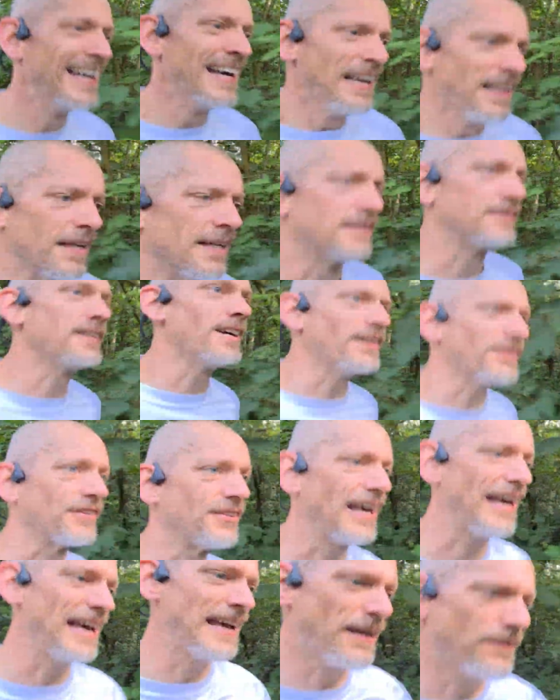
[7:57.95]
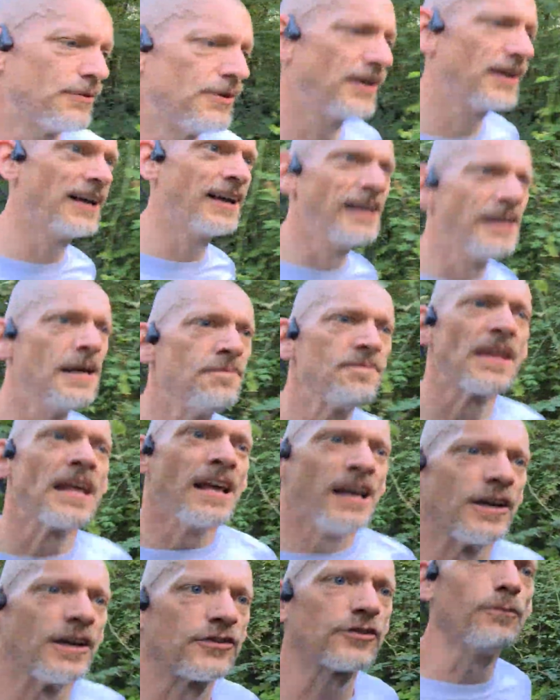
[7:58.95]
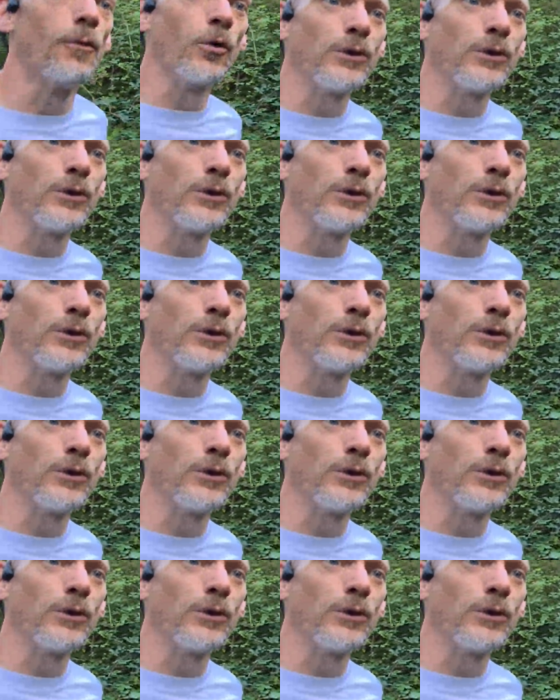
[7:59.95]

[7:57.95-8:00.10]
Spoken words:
that does have a small